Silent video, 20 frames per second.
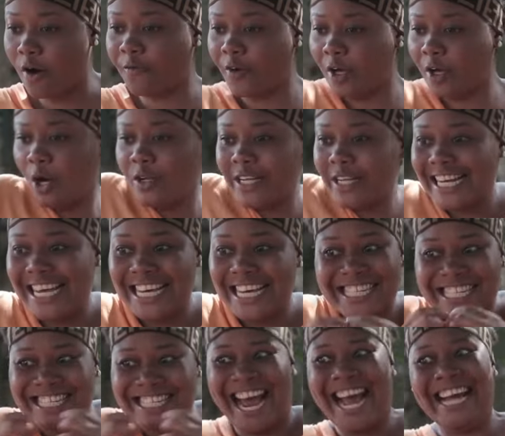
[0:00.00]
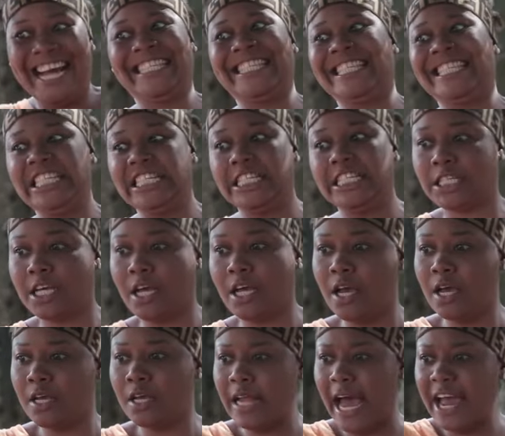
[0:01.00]
come follow now. They shine teeth.
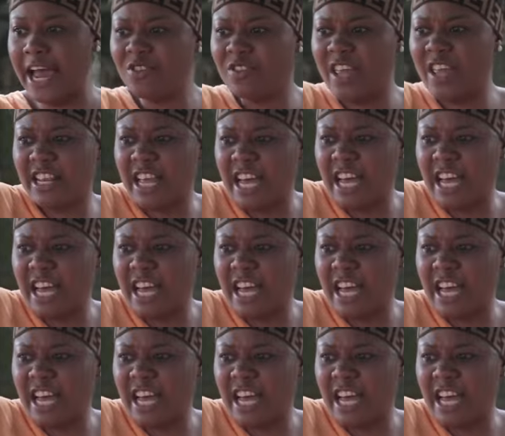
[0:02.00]
Now you they